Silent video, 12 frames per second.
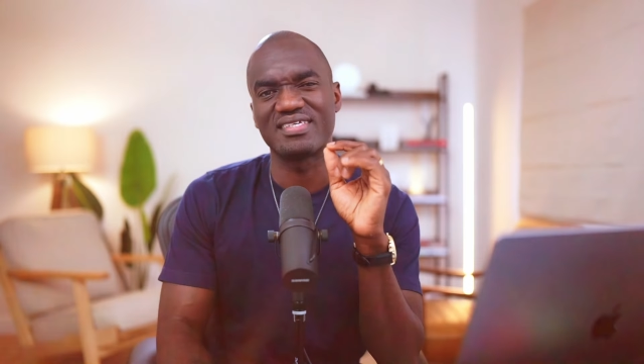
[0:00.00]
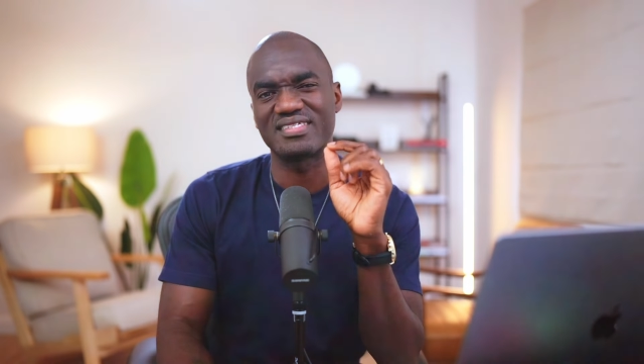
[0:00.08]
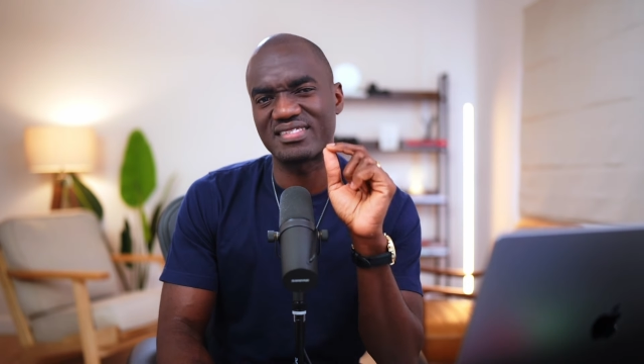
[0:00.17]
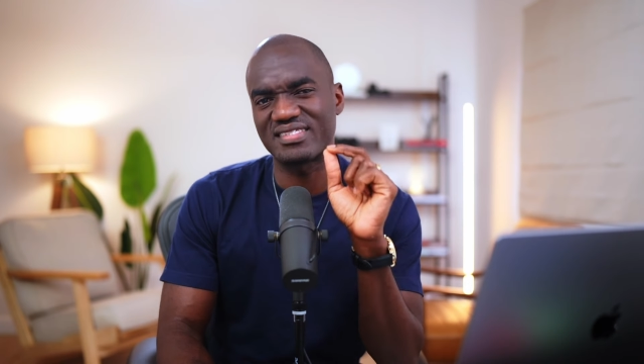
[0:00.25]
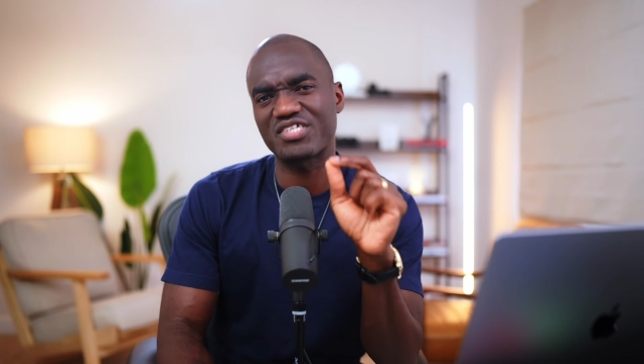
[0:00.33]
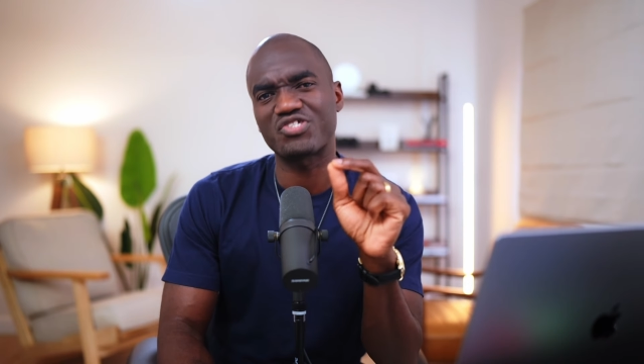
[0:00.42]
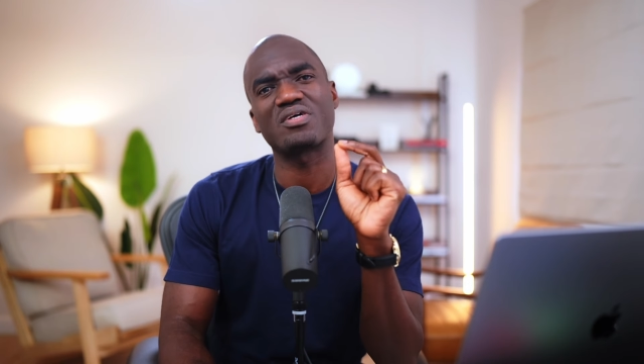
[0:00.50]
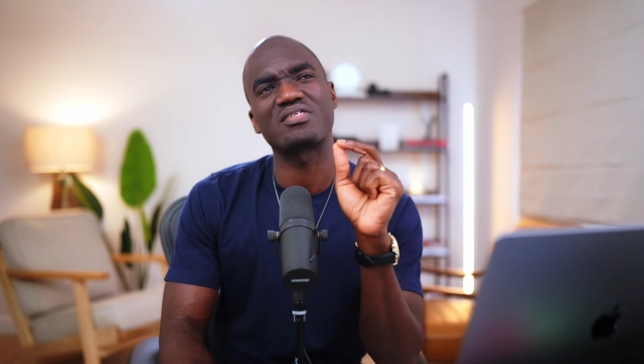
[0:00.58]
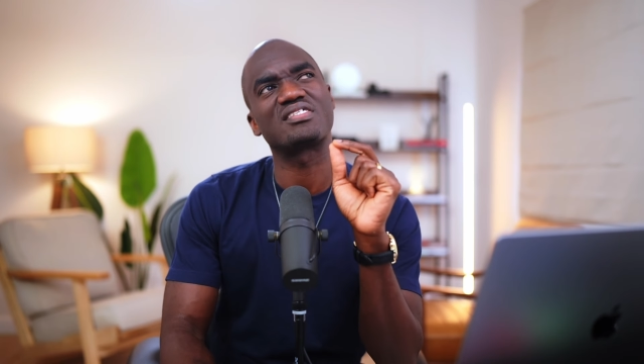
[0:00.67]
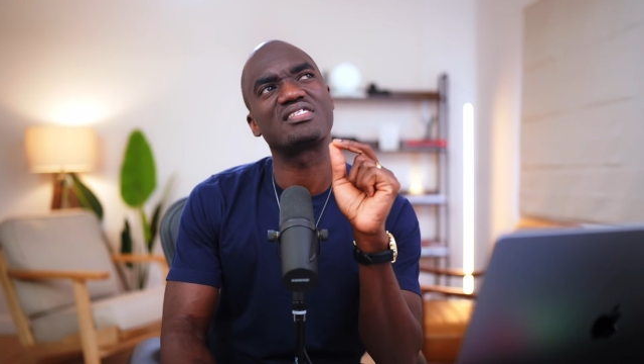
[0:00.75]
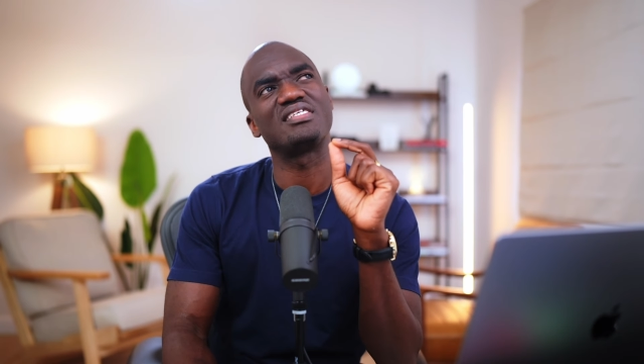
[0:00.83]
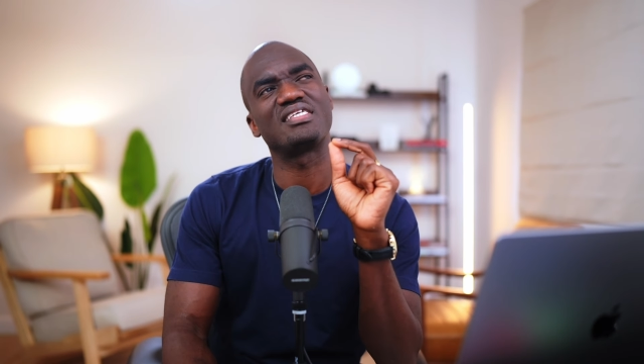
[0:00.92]
Sexual
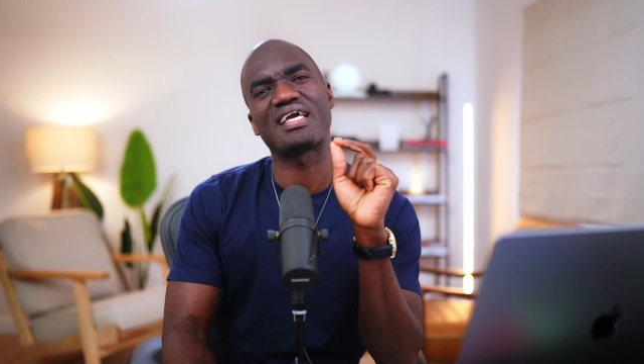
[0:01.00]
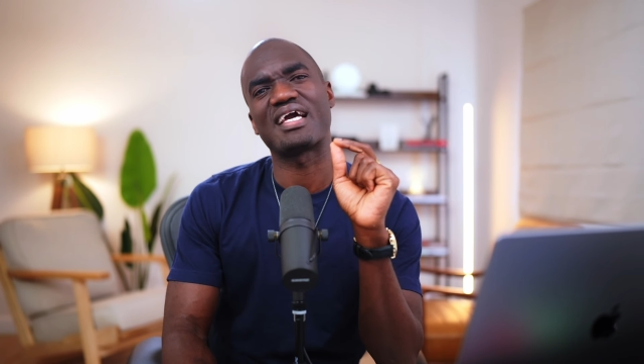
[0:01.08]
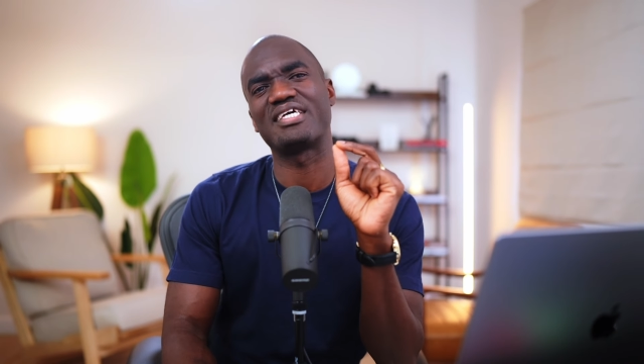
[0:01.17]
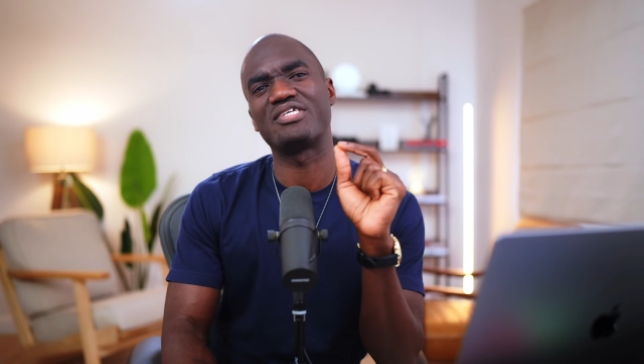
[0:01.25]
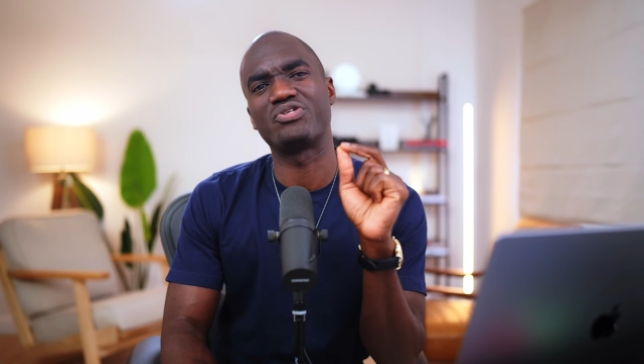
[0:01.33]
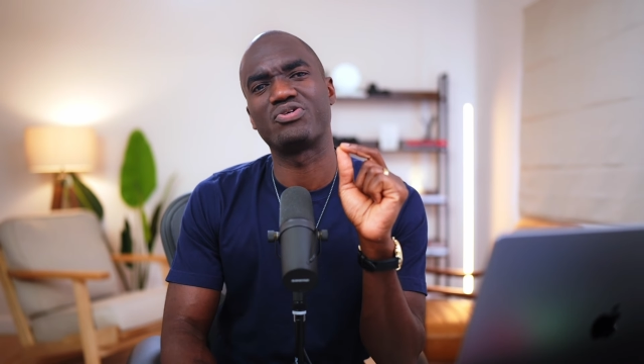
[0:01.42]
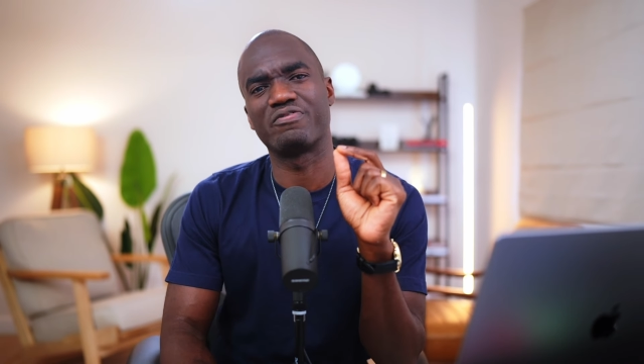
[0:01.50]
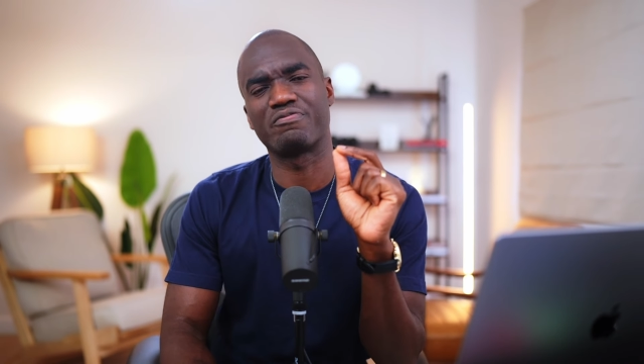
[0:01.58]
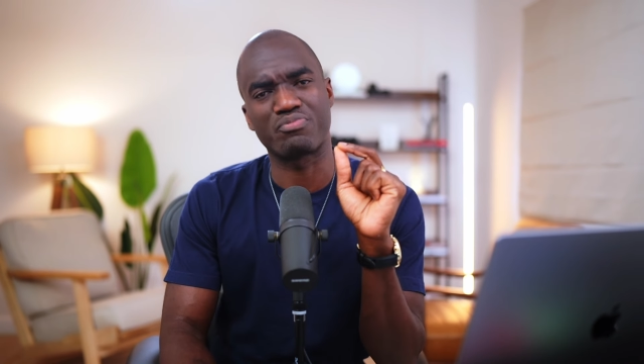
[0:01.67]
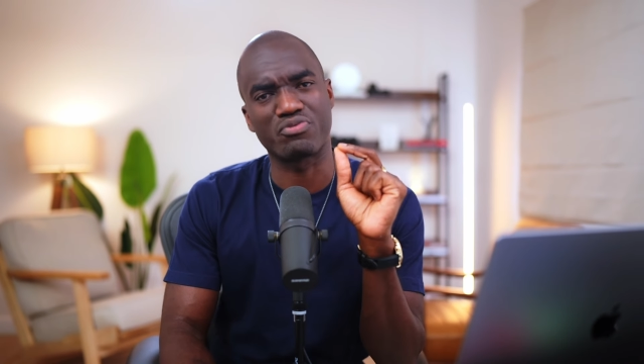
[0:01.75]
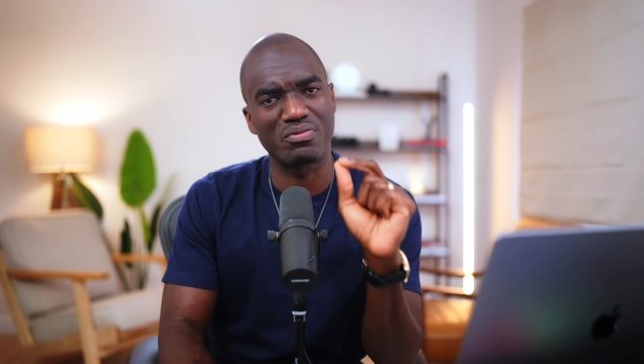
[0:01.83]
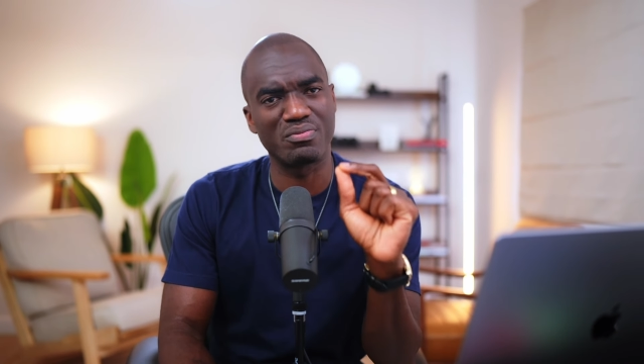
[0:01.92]
sin kind
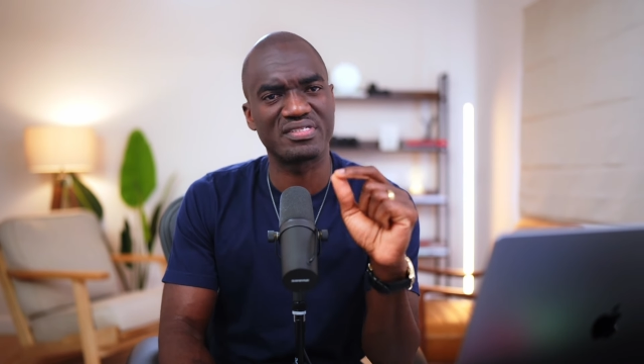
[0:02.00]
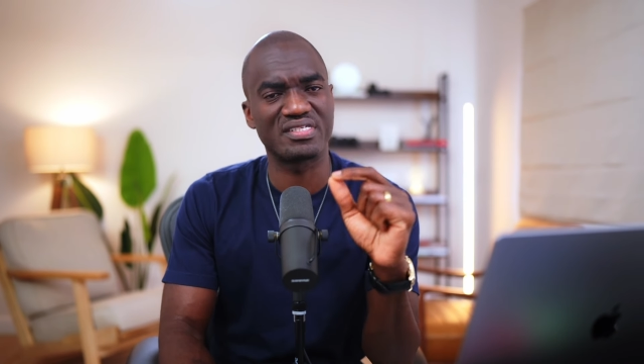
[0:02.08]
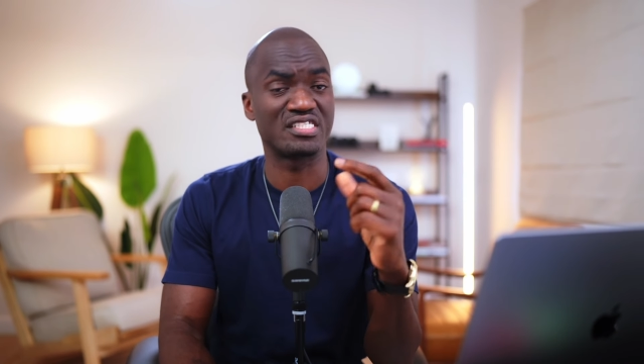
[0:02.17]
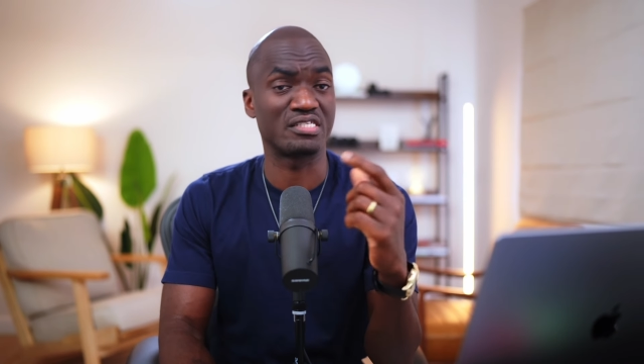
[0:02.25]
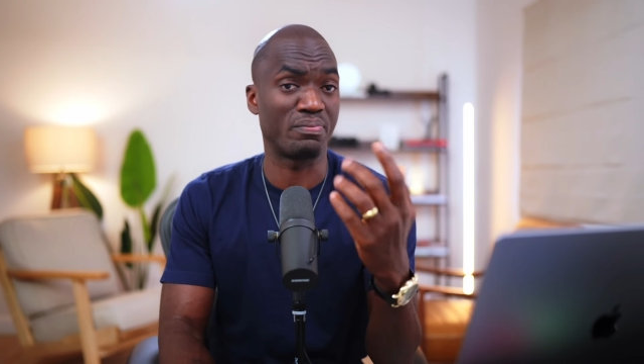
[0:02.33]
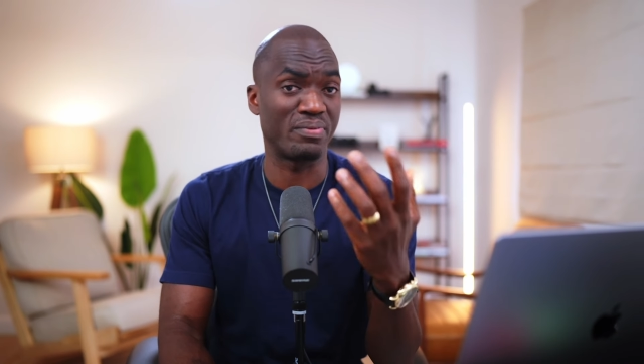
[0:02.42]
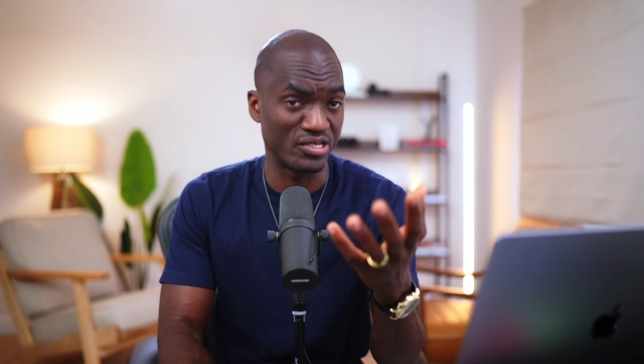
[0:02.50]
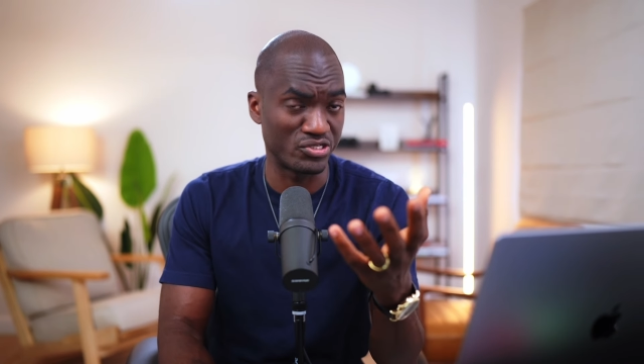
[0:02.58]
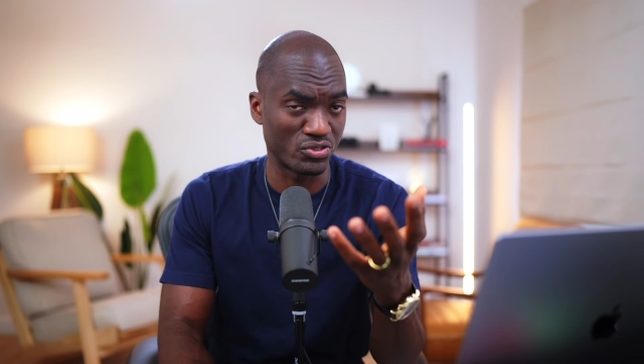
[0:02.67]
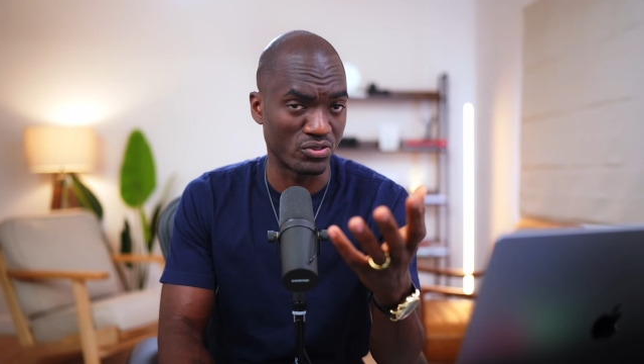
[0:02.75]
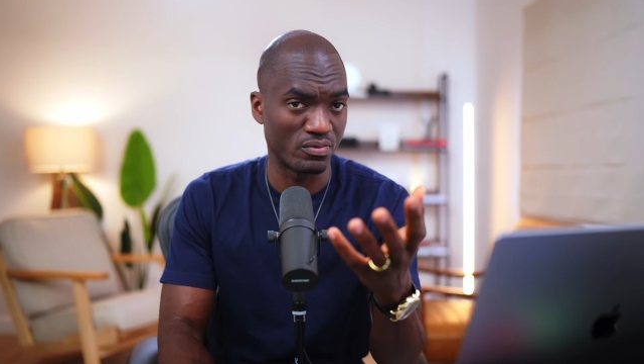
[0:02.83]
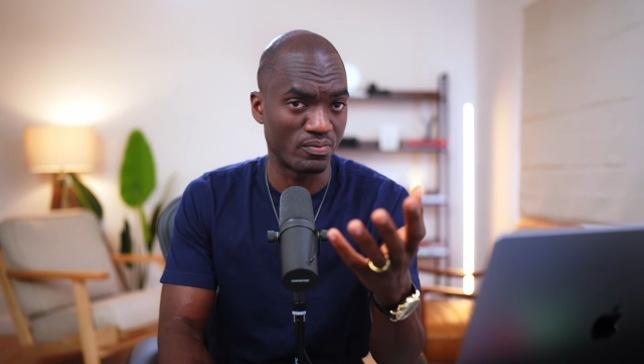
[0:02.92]
of promises
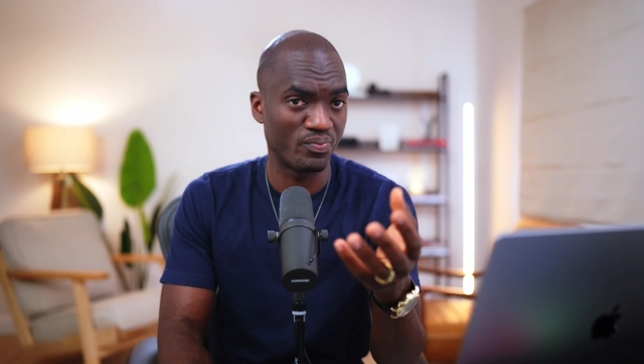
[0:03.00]
pleasure,